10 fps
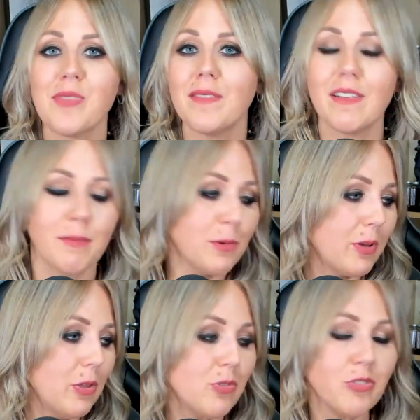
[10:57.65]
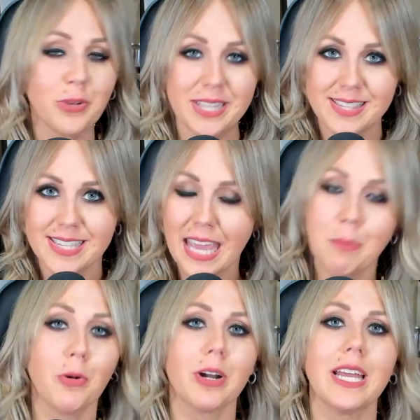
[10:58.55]
I've never been one who's enjoyed
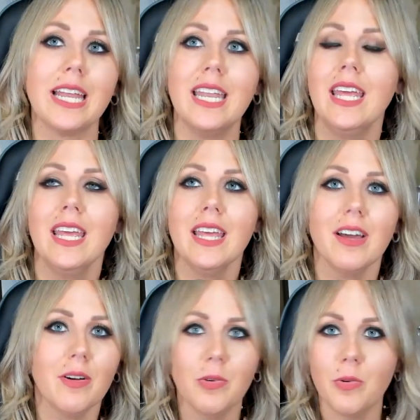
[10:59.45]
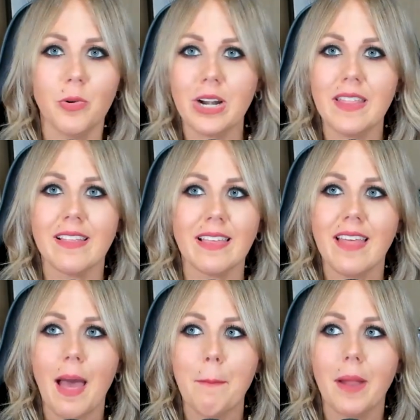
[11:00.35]
skateboarding or anything like
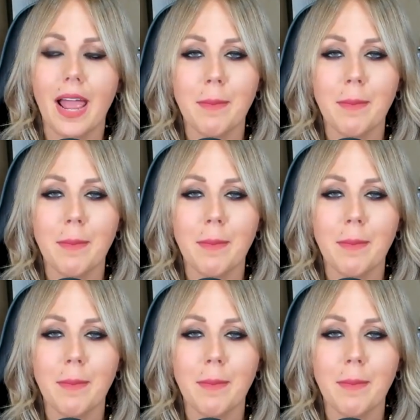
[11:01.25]
that. But I'm